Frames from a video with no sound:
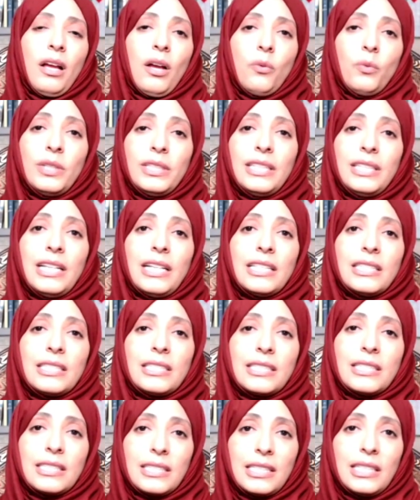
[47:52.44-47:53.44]
we didn't
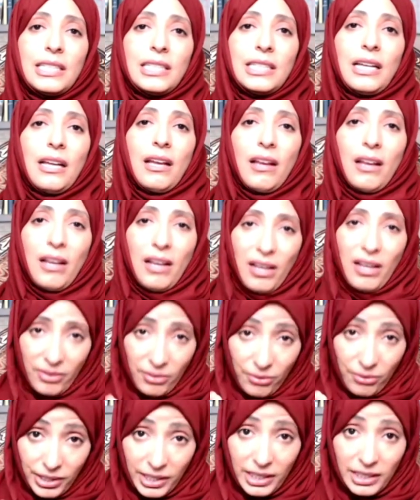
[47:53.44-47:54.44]
see
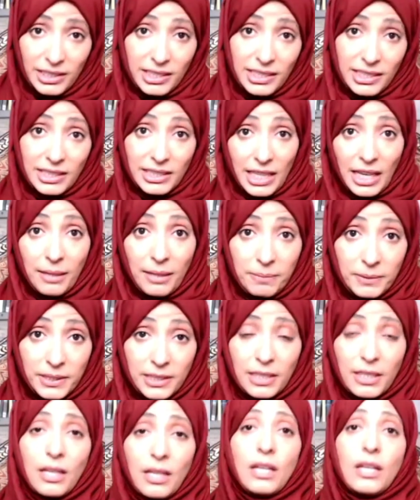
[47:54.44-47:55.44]
real
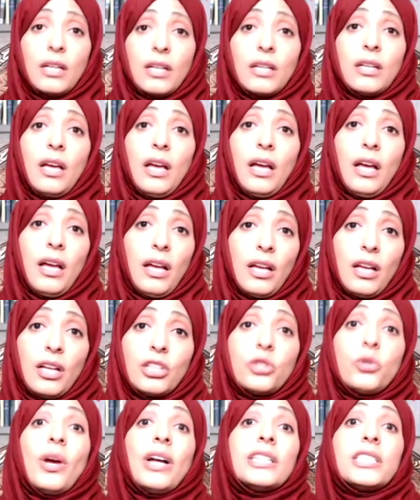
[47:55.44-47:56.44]
steps
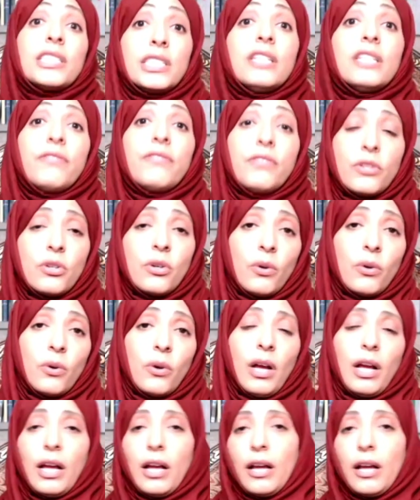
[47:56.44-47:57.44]
to achieve, you
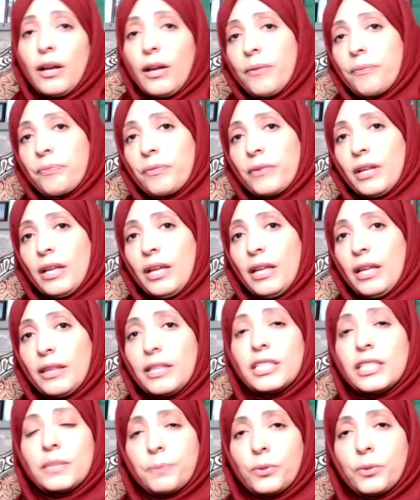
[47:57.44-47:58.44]
know,
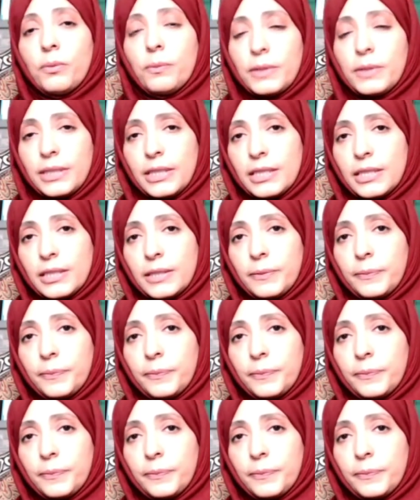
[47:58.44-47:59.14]
these promises.